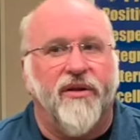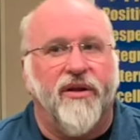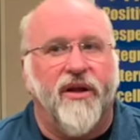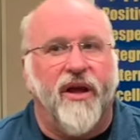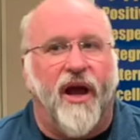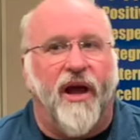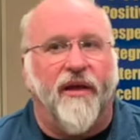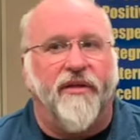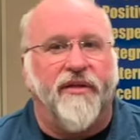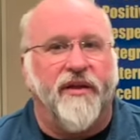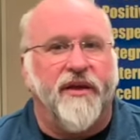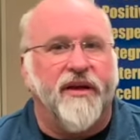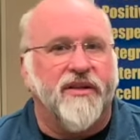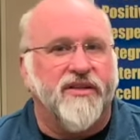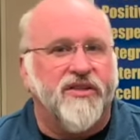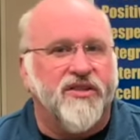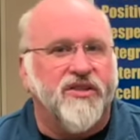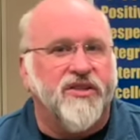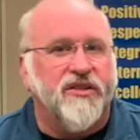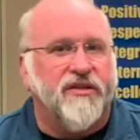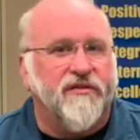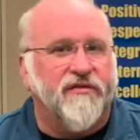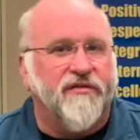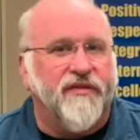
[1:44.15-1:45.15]
I think it's
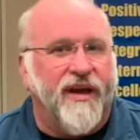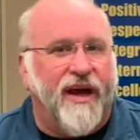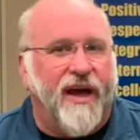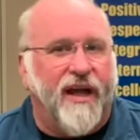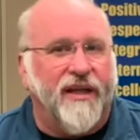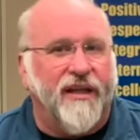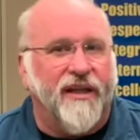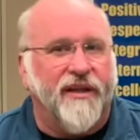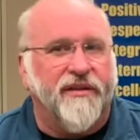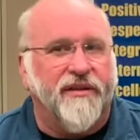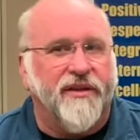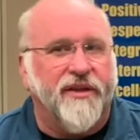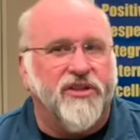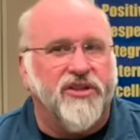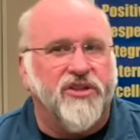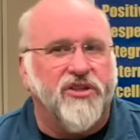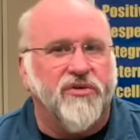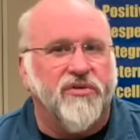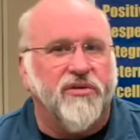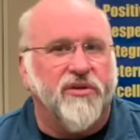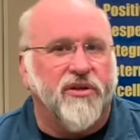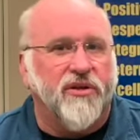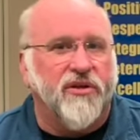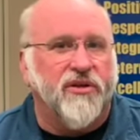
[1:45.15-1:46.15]
still valid that
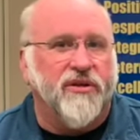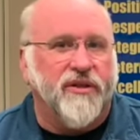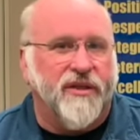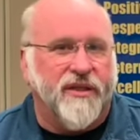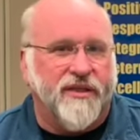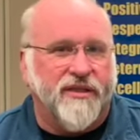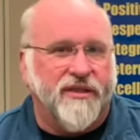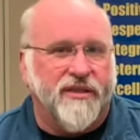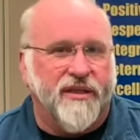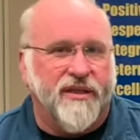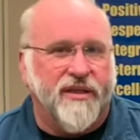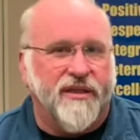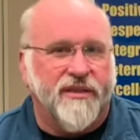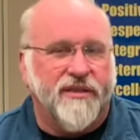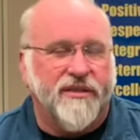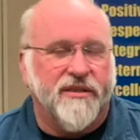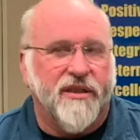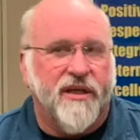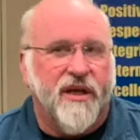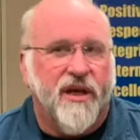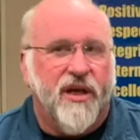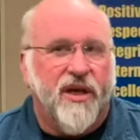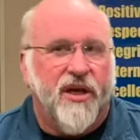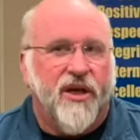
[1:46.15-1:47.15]
you learn these things.
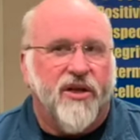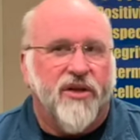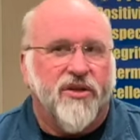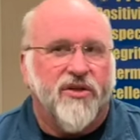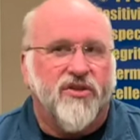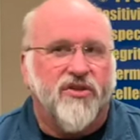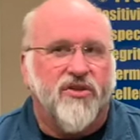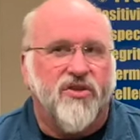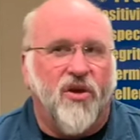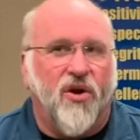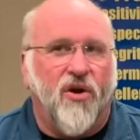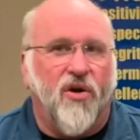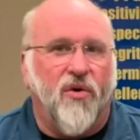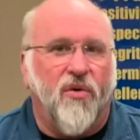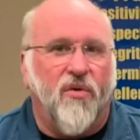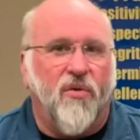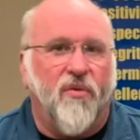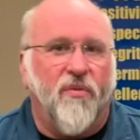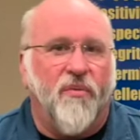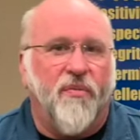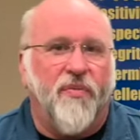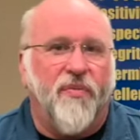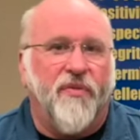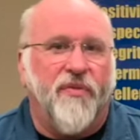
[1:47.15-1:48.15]
So
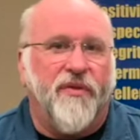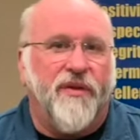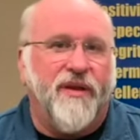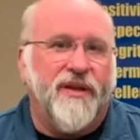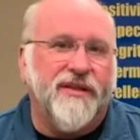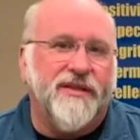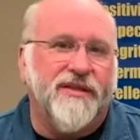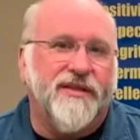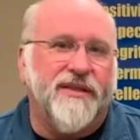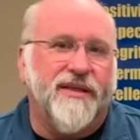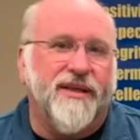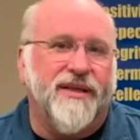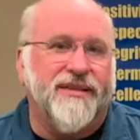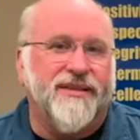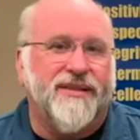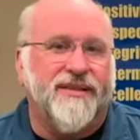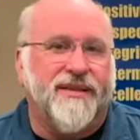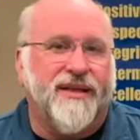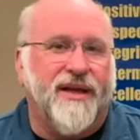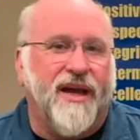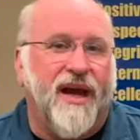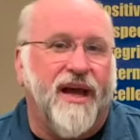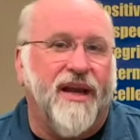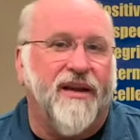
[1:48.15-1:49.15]
this is
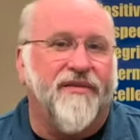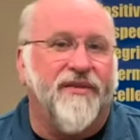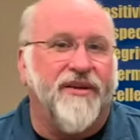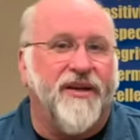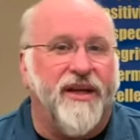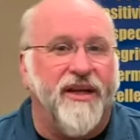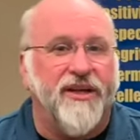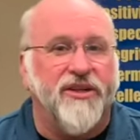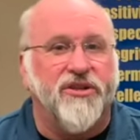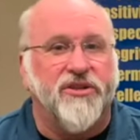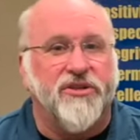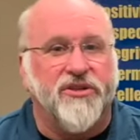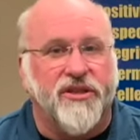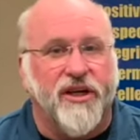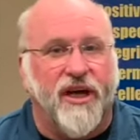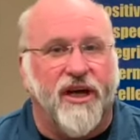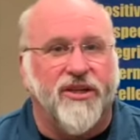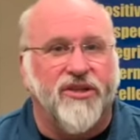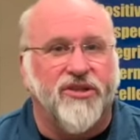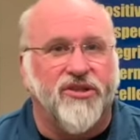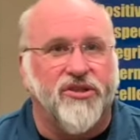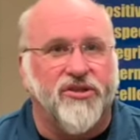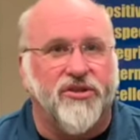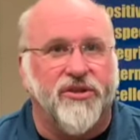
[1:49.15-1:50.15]
kind of an
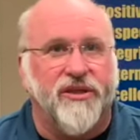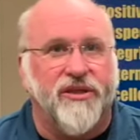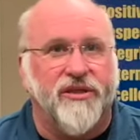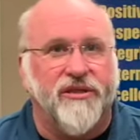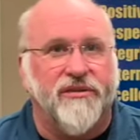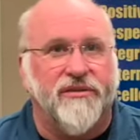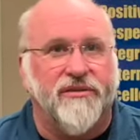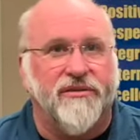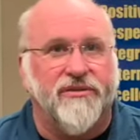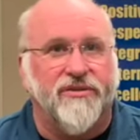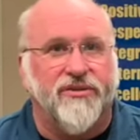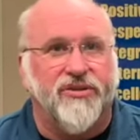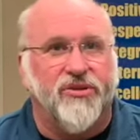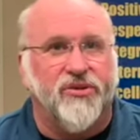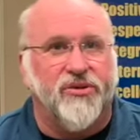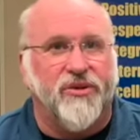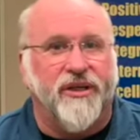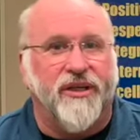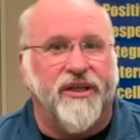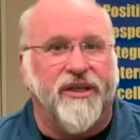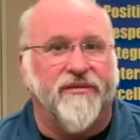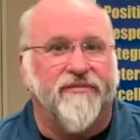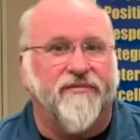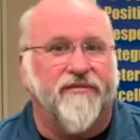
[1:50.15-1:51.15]
introductory
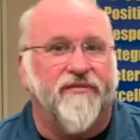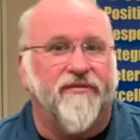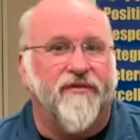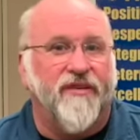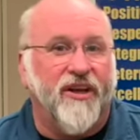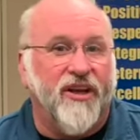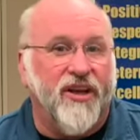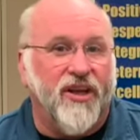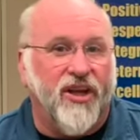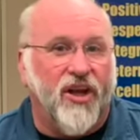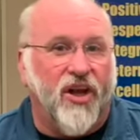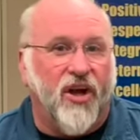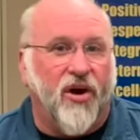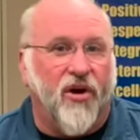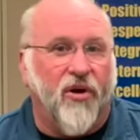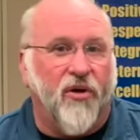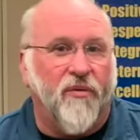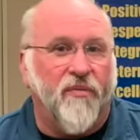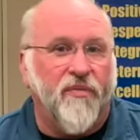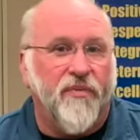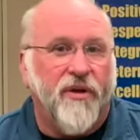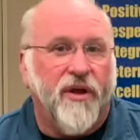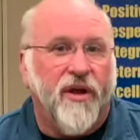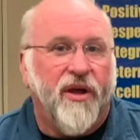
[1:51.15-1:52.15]

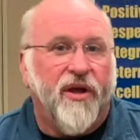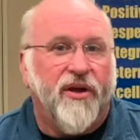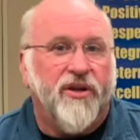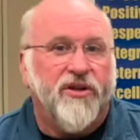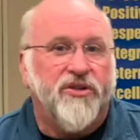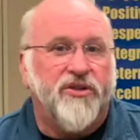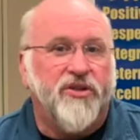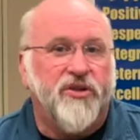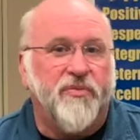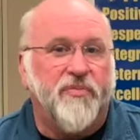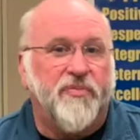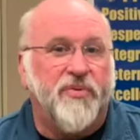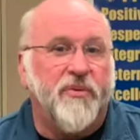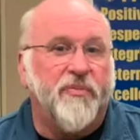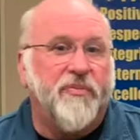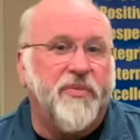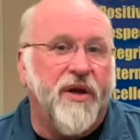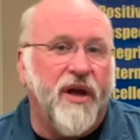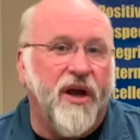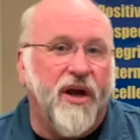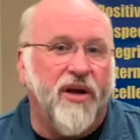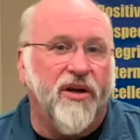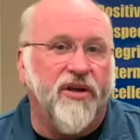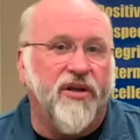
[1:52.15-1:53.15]
video to
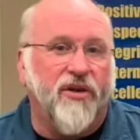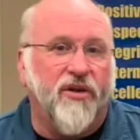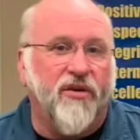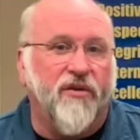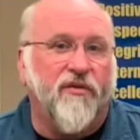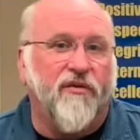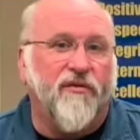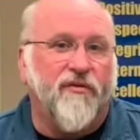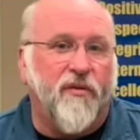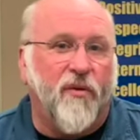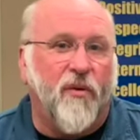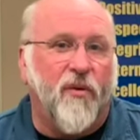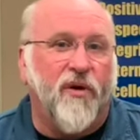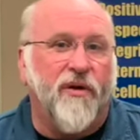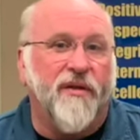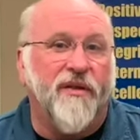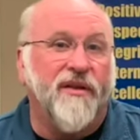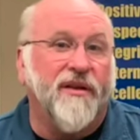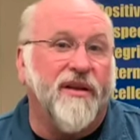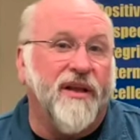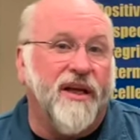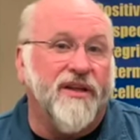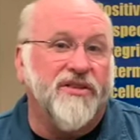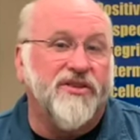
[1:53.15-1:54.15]
prepare you for the
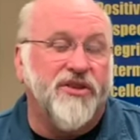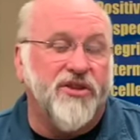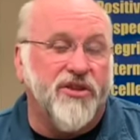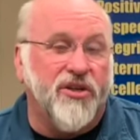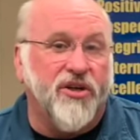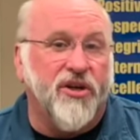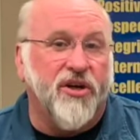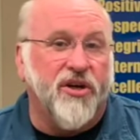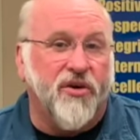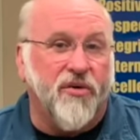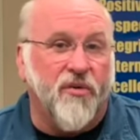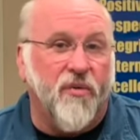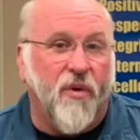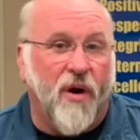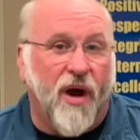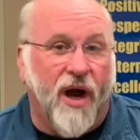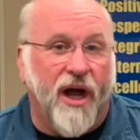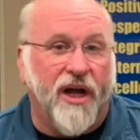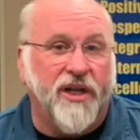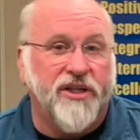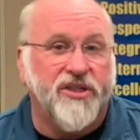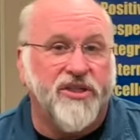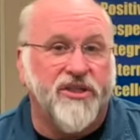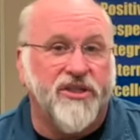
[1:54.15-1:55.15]
lesson you're going to
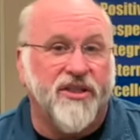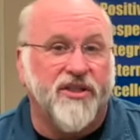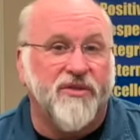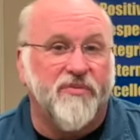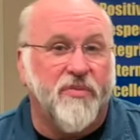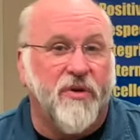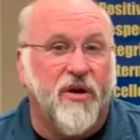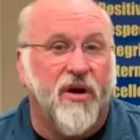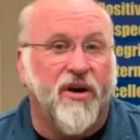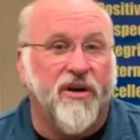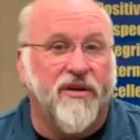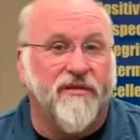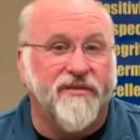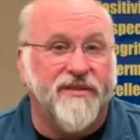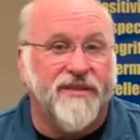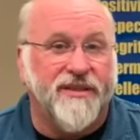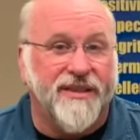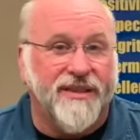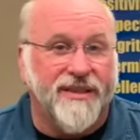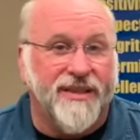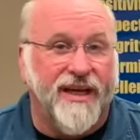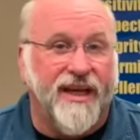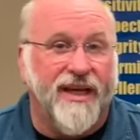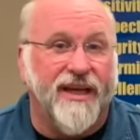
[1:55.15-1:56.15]
watch that's part of
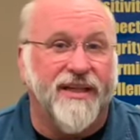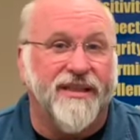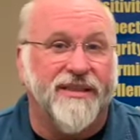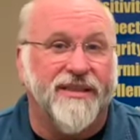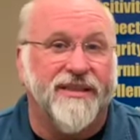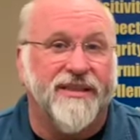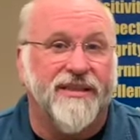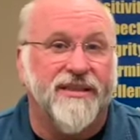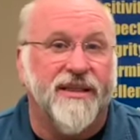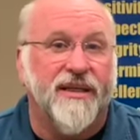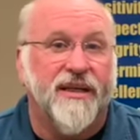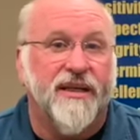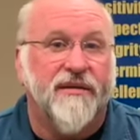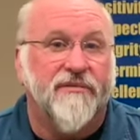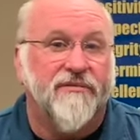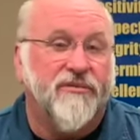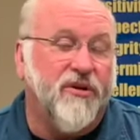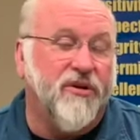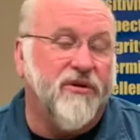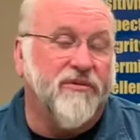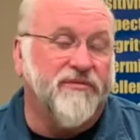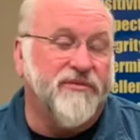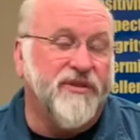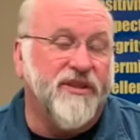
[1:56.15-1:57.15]
today's,
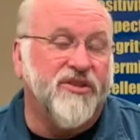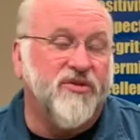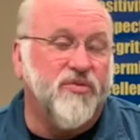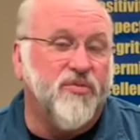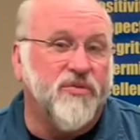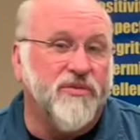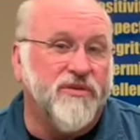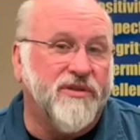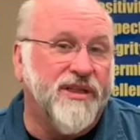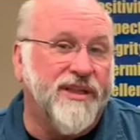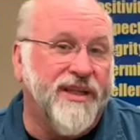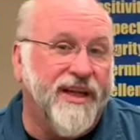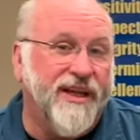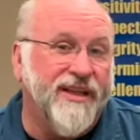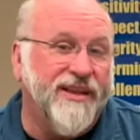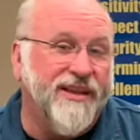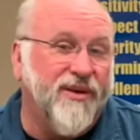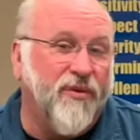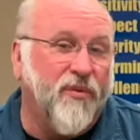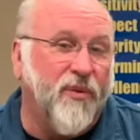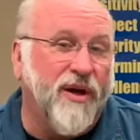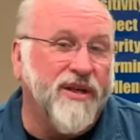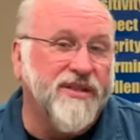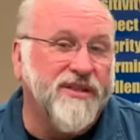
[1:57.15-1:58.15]

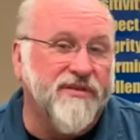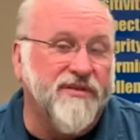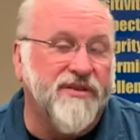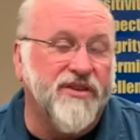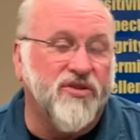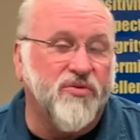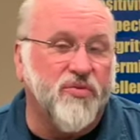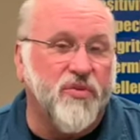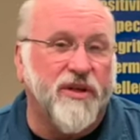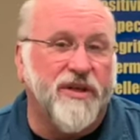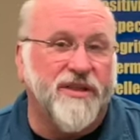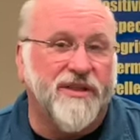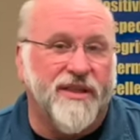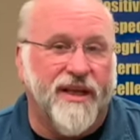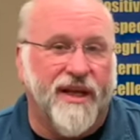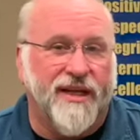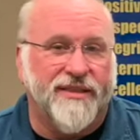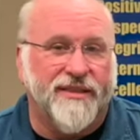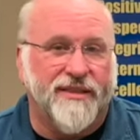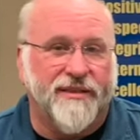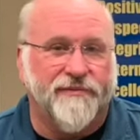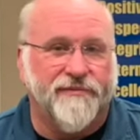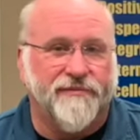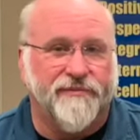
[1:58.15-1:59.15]
the rest of this week's
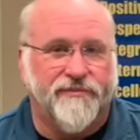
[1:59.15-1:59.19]
lesson.